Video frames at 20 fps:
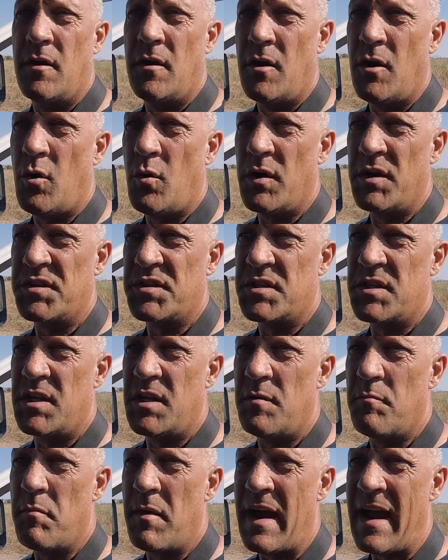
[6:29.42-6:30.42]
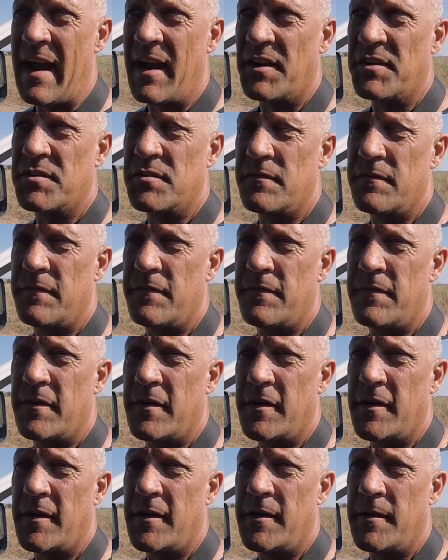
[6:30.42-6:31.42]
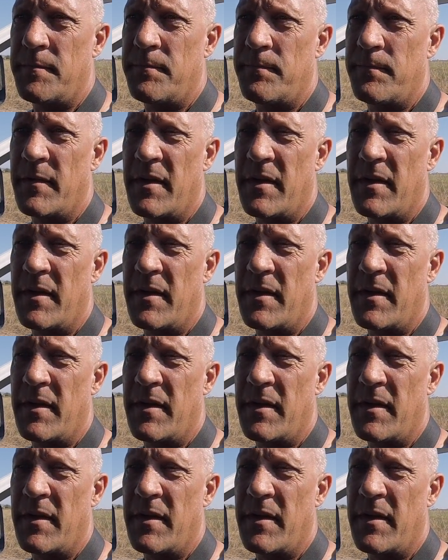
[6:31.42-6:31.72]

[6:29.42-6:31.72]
OSD max of, uh,